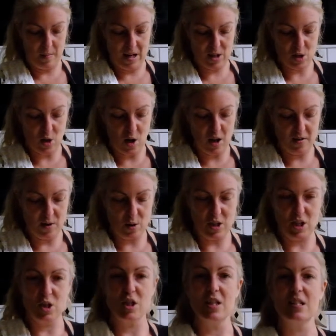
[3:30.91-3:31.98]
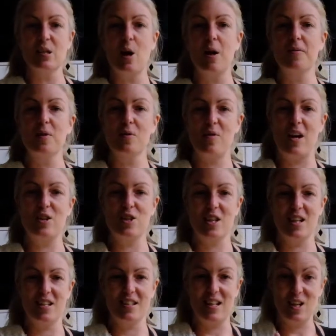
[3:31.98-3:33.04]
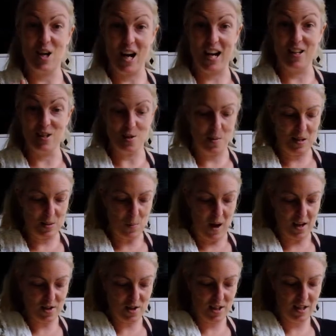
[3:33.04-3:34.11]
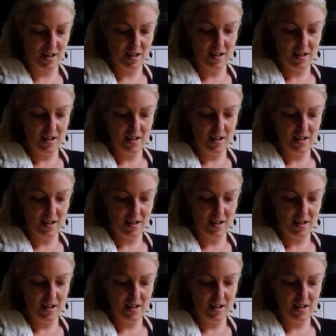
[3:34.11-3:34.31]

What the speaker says: Make sure all of your dishes, all of your veggies, and your hands are always washed.